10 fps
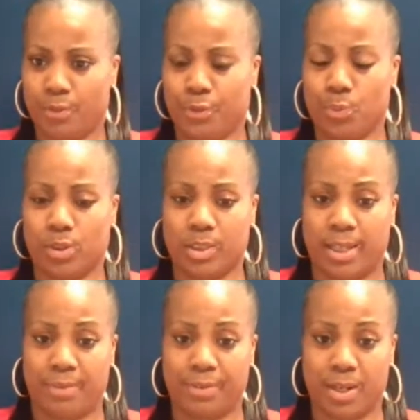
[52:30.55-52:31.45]
if you want
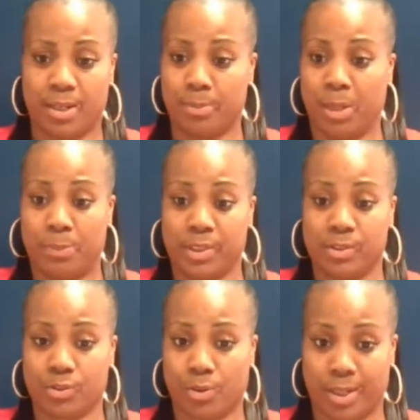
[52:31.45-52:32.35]
to have and my
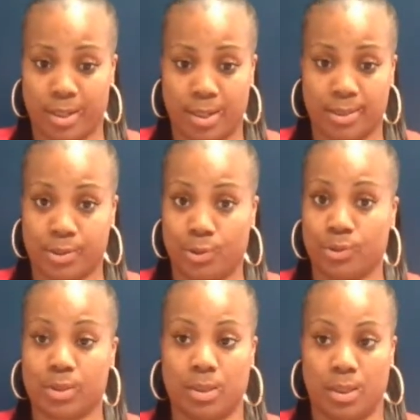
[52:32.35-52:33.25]
business credit
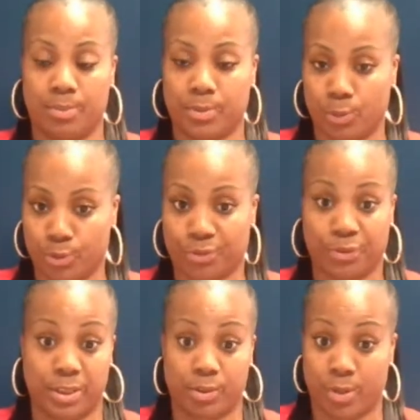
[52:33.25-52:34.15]
consults, those are
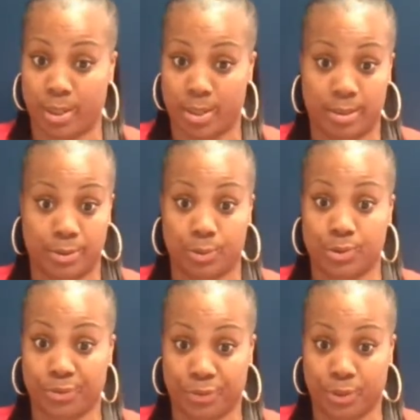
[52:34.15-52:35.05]
free. The credit
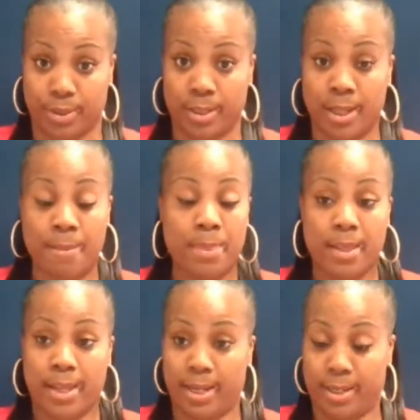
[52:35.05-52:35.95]
consults are free.
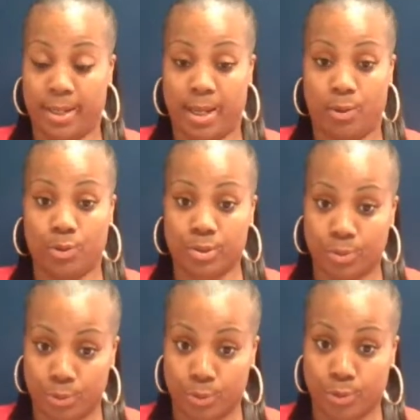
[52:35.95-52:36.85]
And I
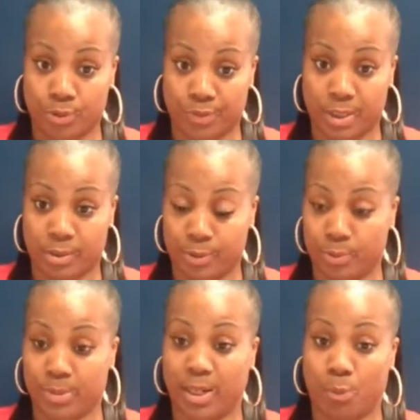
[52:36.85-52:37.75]
also do those via
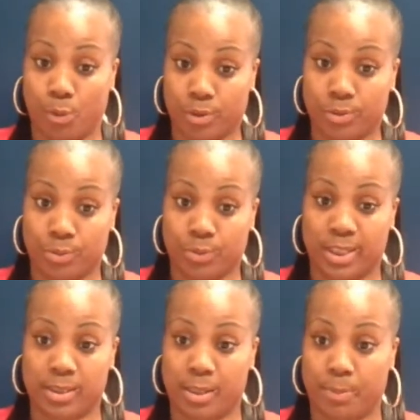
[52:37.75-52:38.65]
Zoom, and I walk you through
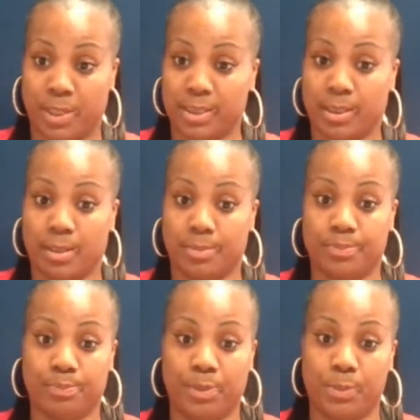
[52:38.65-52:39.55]
that step by step.
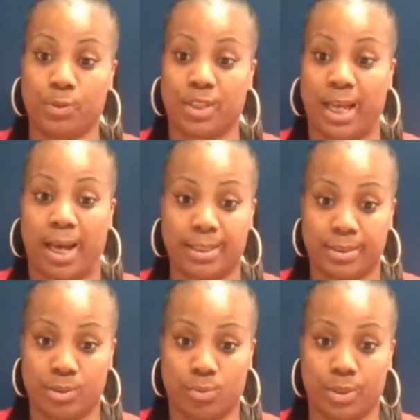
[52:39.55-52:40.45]
People that I
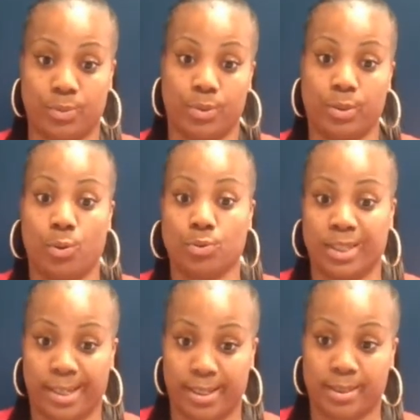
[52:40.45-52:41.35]
deal with, we hold
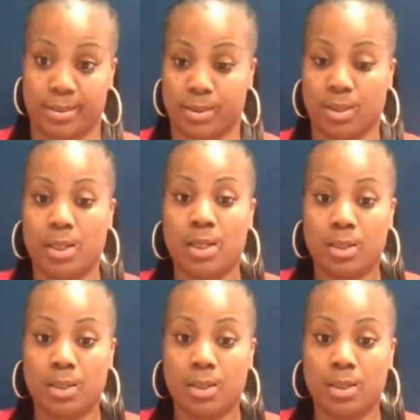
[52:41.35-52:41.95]
hands.